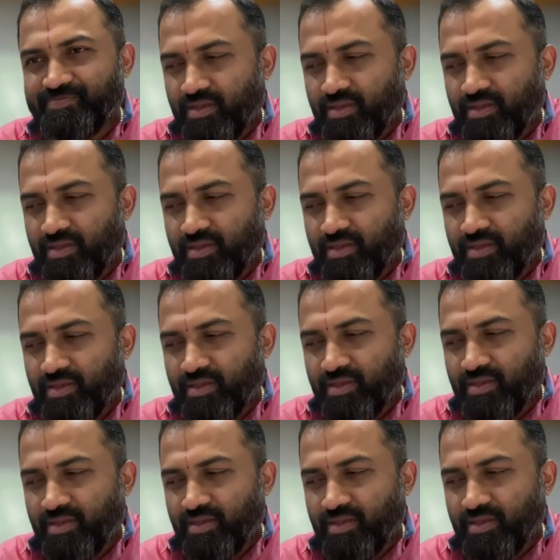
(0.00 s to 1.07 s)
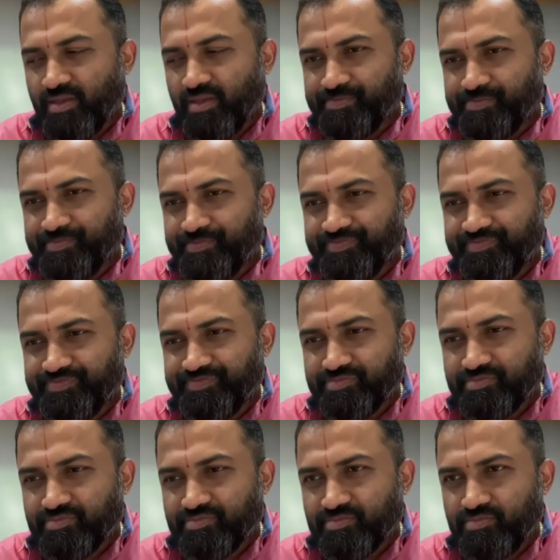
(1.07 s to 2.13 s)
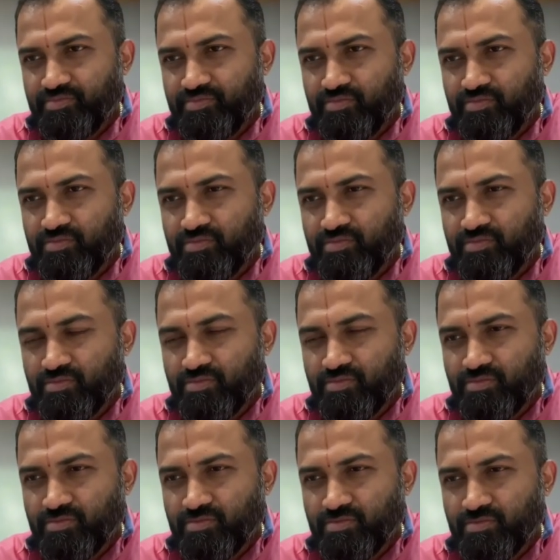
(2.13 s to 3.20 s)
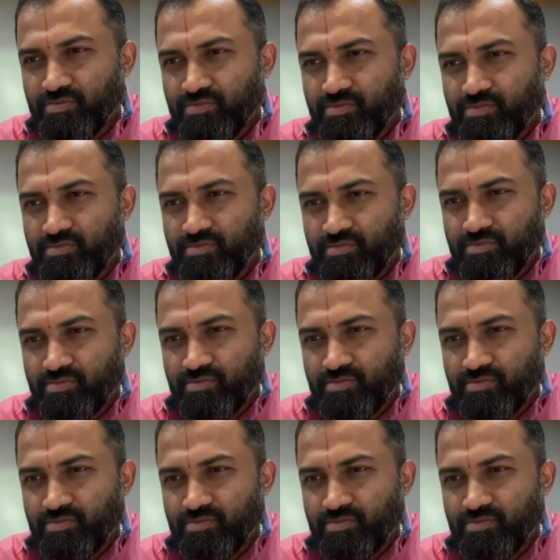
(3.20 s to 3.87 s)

No words are spoken by the person on screen.